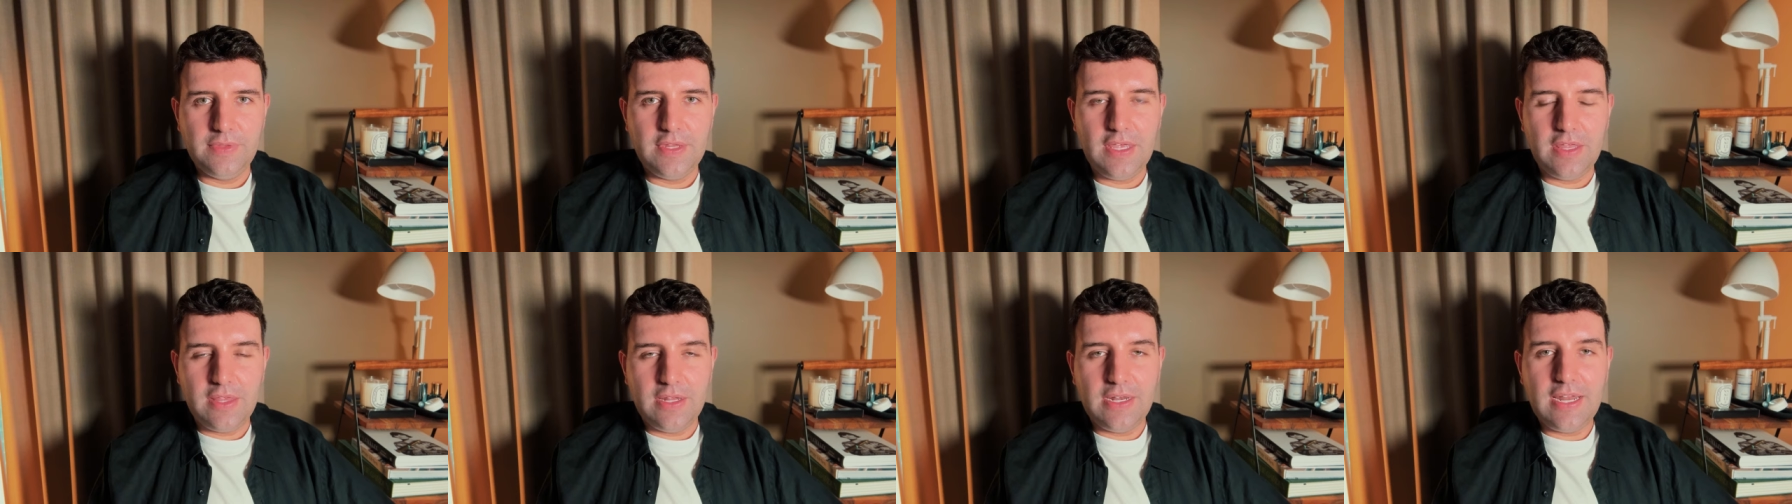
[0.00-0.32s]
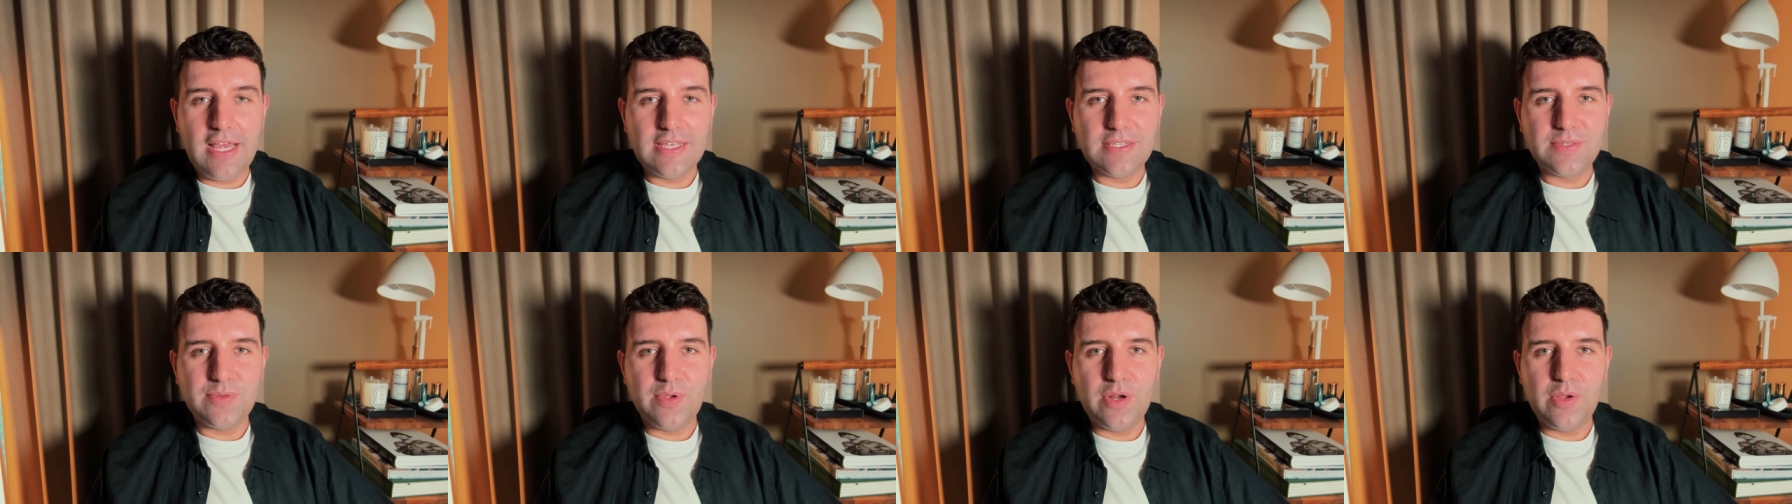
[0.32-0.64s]
Now, the
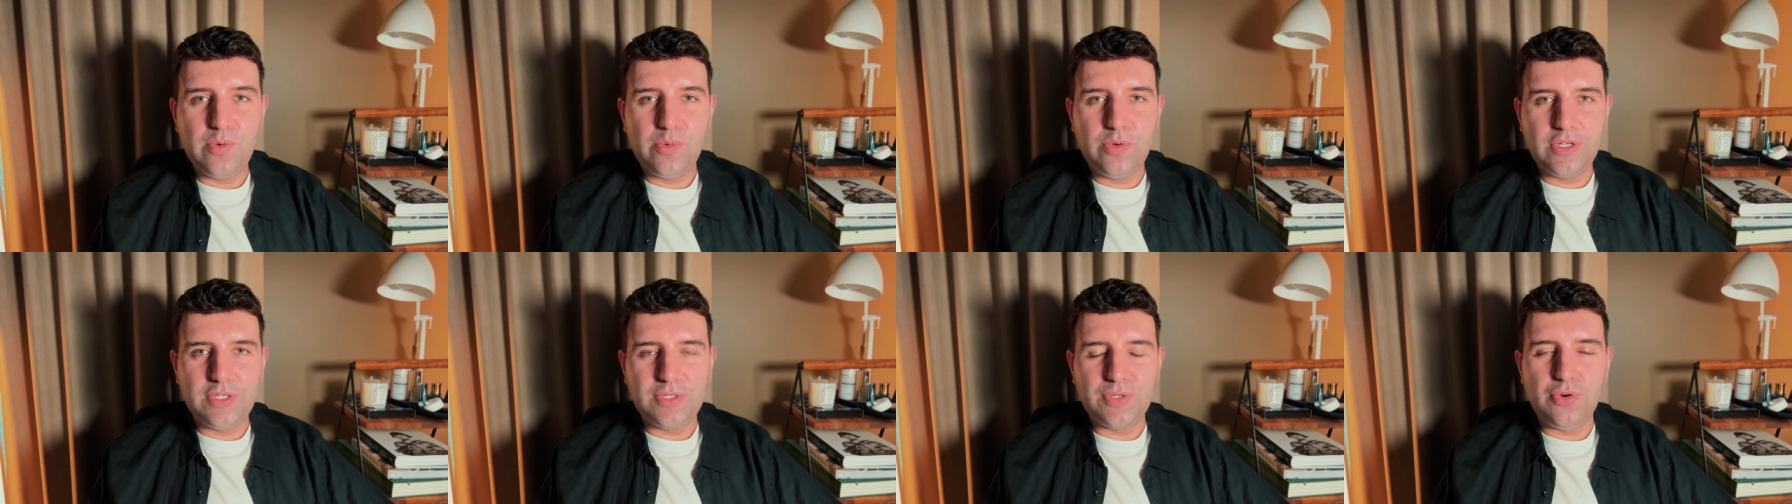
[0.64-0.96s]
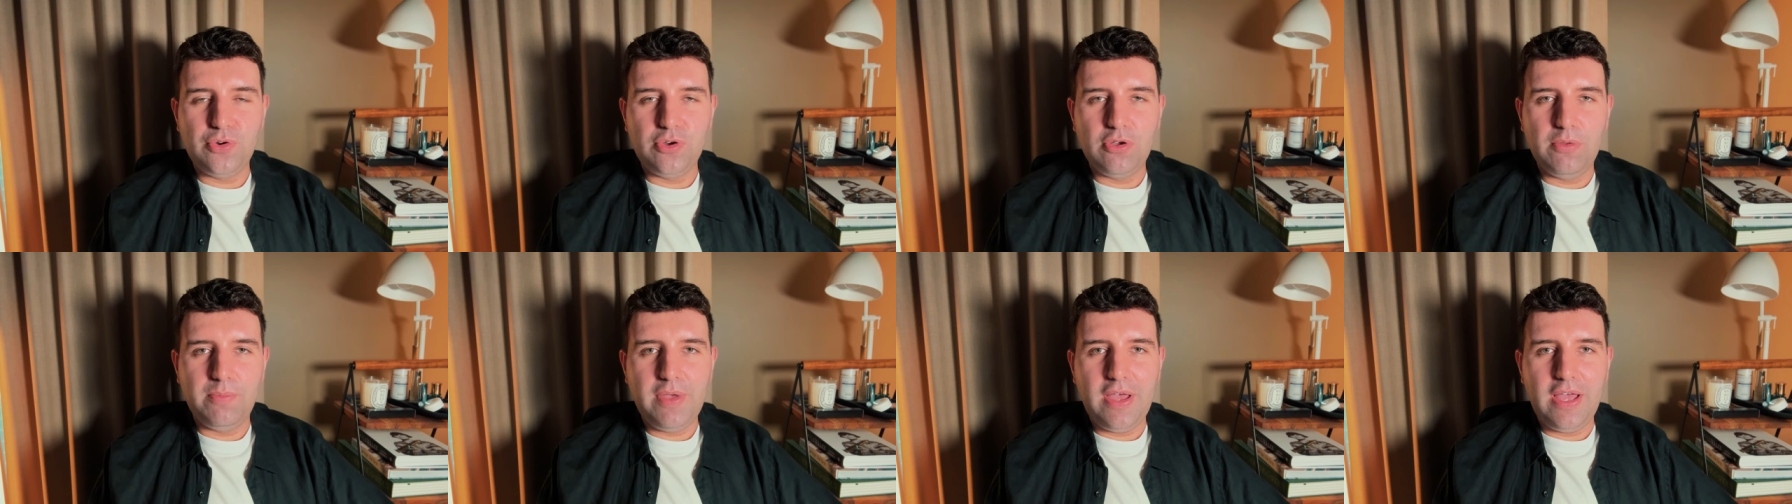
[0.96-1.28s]
last one I want to
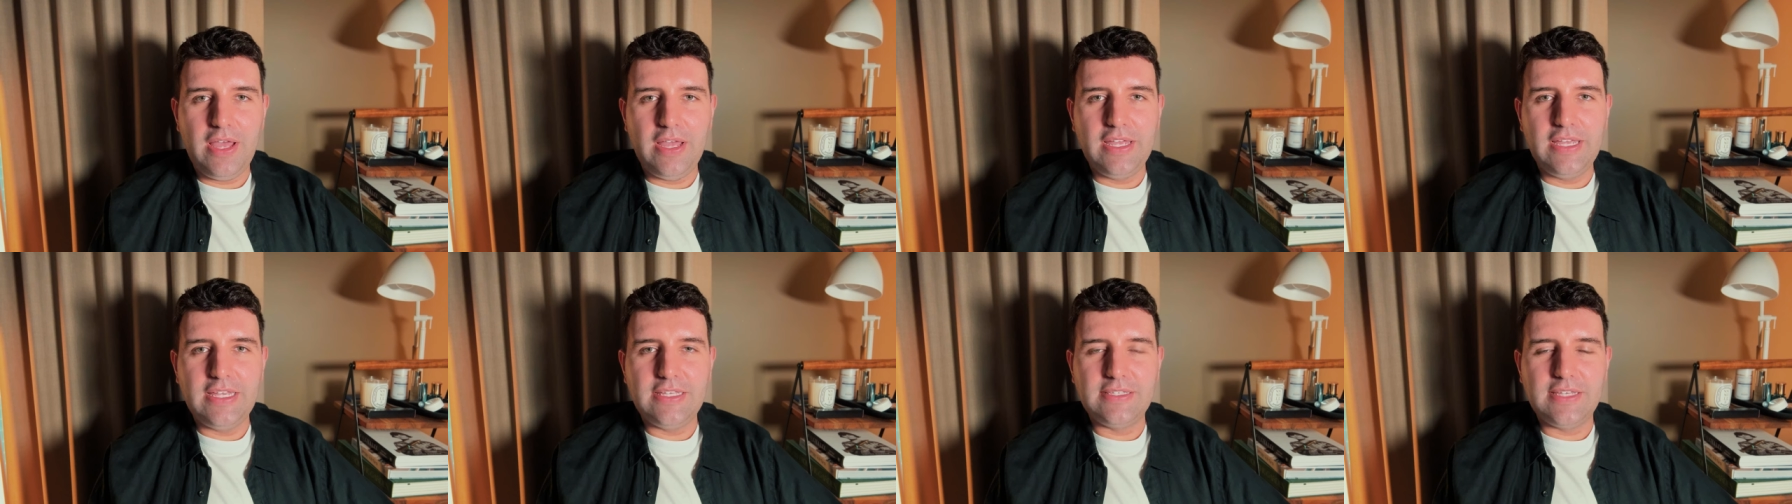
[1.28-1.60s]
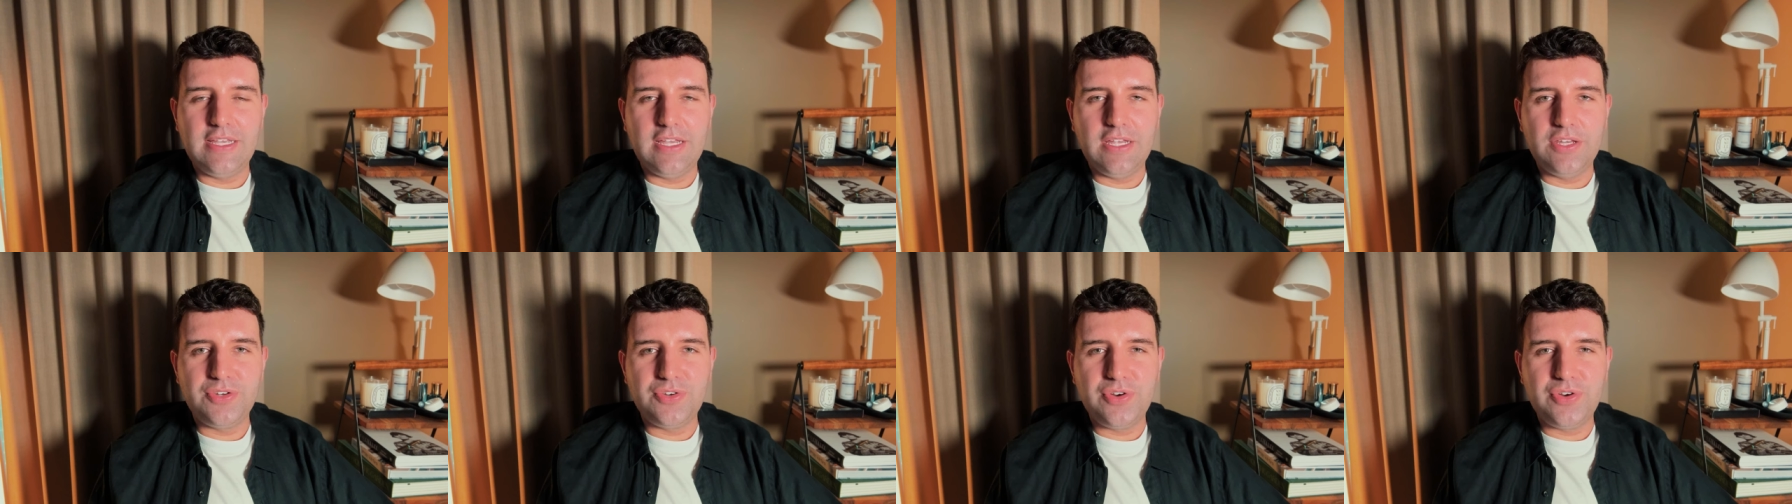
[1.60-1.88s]
talk about is a